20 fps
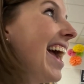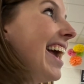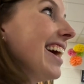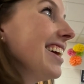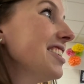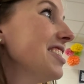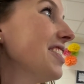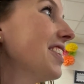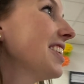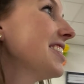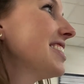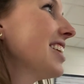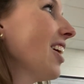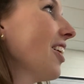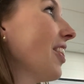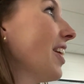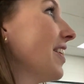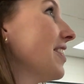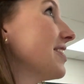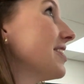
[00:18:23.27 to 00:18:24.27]
and you could tell
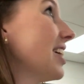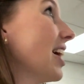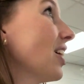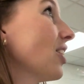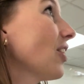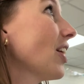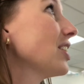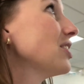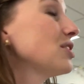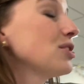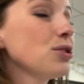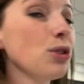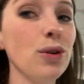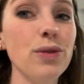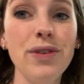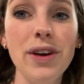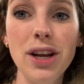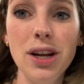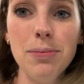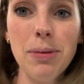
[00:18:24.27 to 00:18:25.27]
that they're like so
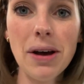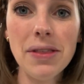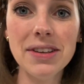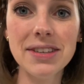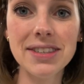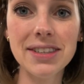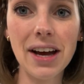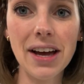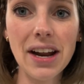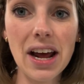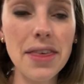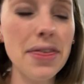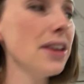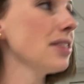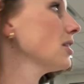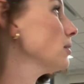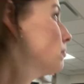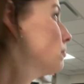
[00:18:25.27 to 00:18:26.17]
faded by the sun. I think the